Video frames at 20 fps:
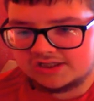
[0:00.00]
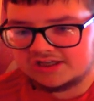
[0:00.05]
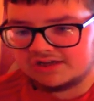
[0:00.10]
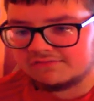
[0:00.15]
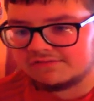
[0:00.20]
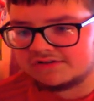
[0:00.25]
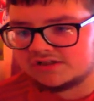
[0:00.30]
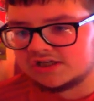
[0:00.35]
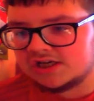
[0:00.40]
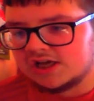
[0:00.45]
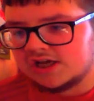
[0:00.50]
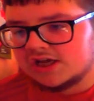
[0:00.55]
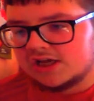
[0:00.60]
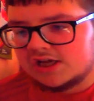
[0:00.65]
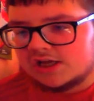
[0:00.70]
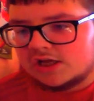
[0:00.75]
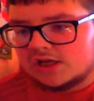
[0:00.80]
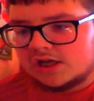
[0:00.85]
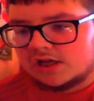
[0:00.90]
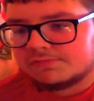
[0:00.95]
David,
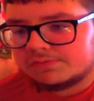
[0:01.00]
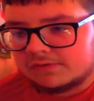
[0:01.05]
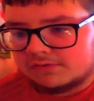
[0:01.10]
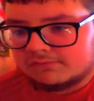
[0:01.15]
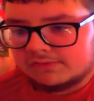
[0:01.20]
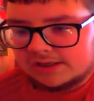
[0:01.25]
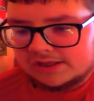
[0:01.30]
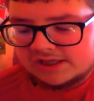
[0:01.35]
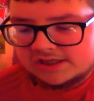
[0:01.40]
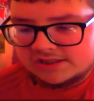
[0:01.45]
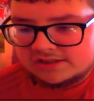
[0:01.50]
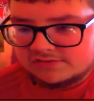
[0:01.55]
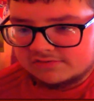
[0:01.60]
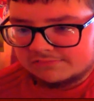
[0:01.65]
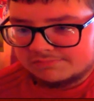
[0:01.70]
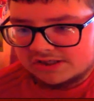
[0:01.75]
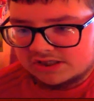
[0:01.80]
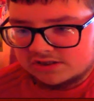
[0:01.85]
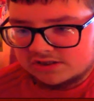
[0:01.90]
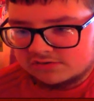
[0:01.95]
well,
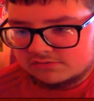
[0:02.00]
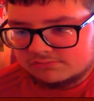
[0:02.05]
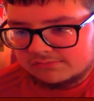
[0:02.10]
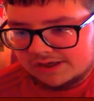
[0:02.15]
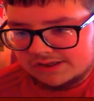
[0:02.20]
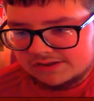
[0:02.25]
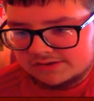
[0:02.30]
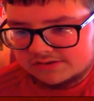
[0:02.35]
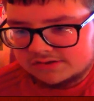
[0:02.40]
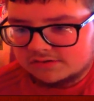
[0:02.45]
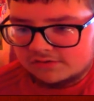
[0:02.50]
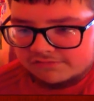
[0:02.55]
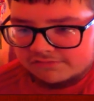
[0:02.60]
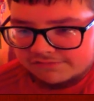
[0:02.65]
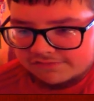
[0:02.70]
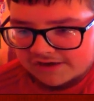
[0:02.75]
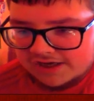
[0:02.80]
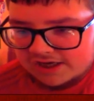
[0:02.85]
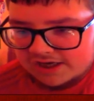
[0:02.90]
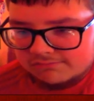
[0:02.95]
Leicester have been doing well so
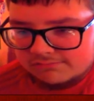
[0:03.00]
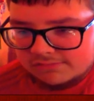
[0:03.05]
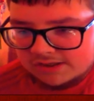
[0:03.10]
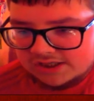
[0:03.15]
far.